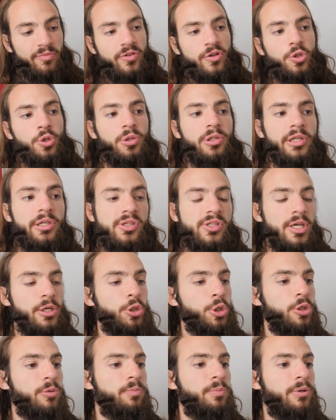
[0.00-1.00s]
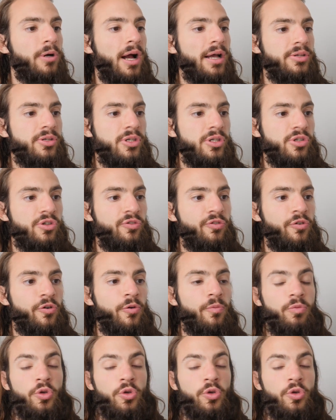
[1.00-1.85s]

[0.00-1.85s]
visualization process for